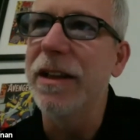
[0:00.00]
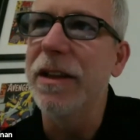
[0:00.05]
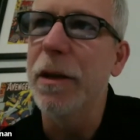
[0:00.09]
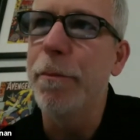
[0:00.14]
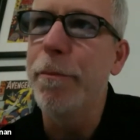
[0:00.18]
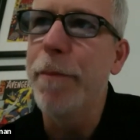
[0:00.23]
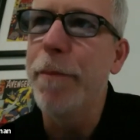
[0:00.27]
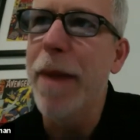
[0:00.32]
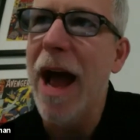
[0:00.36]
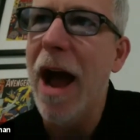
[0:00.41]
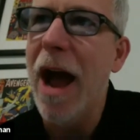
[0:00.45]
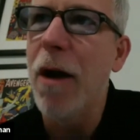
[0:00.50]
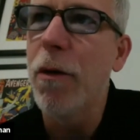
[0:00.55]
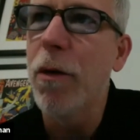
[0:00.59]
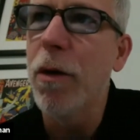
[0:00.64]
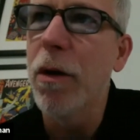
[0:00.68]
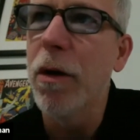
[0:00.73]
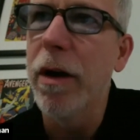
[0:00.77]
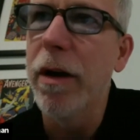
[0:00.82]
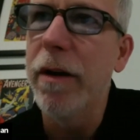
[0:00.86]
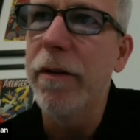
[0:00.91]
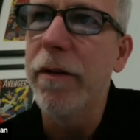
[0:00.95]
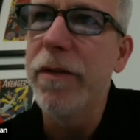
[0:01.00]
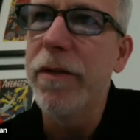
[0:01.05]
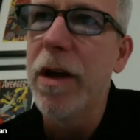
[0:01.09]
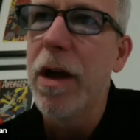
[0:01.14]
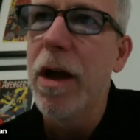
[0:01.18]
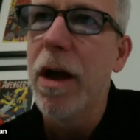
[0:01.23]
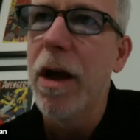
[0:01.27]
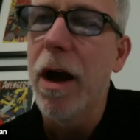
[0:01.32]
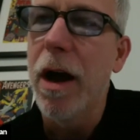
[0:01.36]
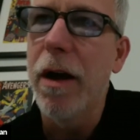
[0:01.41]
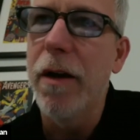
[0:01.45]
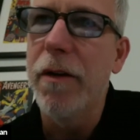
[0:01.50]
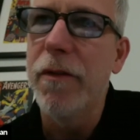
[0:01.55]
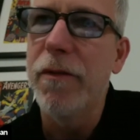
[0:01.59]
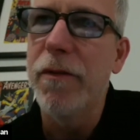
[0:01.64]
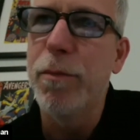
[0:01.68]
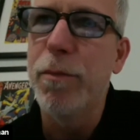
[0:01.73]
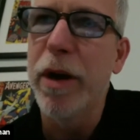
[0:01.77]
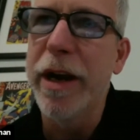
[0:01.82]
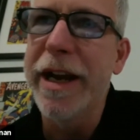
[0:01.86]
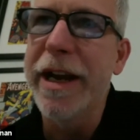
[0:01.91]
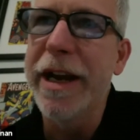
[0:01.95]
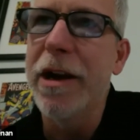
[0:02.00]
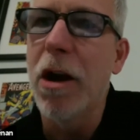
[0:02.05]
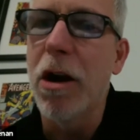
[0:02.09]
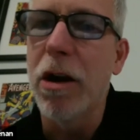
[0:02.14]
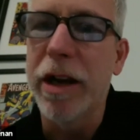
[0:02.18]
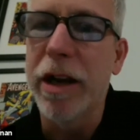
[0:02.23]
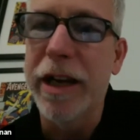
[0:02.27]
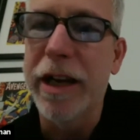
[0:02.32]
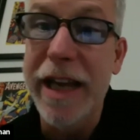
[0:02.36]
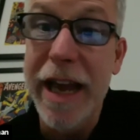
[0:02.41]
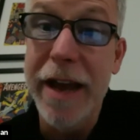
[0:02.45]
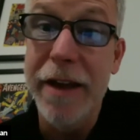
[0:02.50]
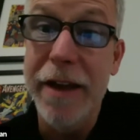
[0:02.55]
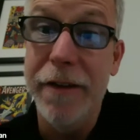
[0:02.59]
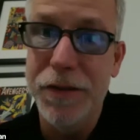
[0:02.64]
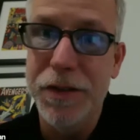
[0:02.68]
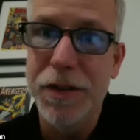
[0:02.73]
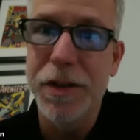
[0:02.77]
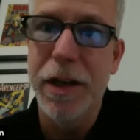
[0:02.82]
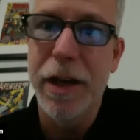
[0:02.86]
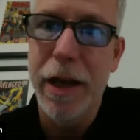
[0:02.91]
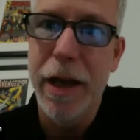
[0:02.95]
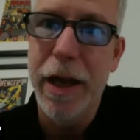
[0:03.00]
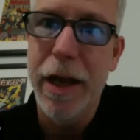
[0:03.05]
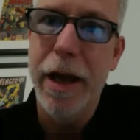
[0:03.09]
the power of bringing our gifts,